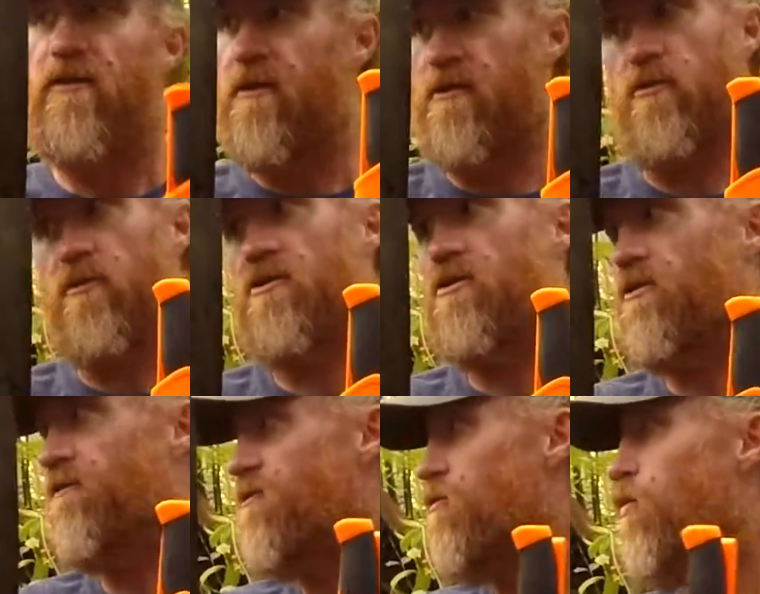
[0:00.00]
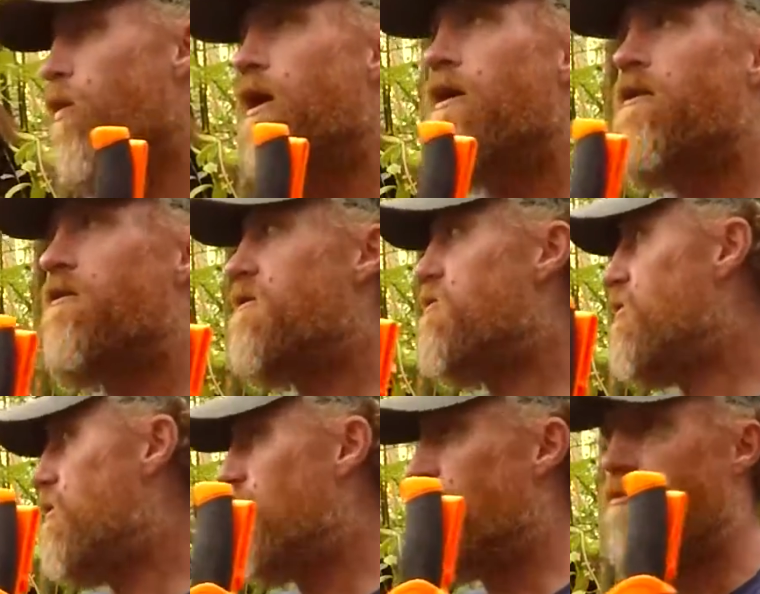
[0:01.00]
This would serve you well in the
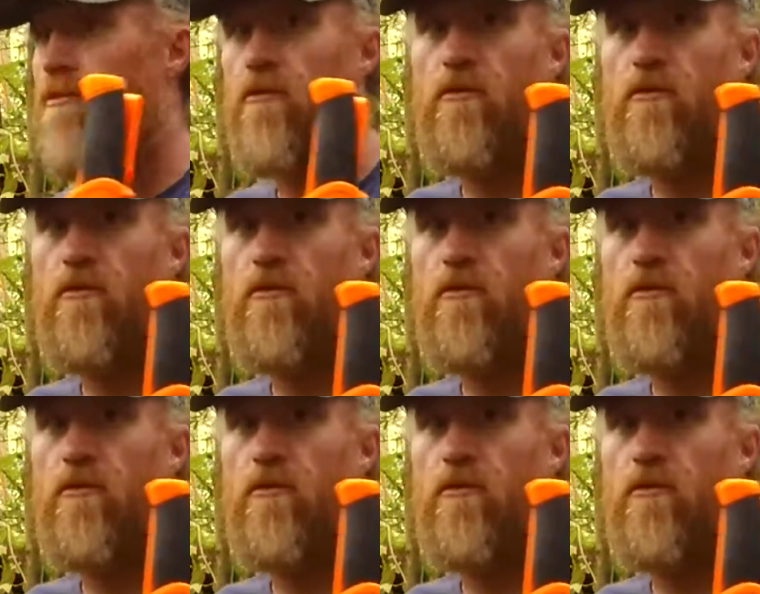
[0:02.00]
jungle.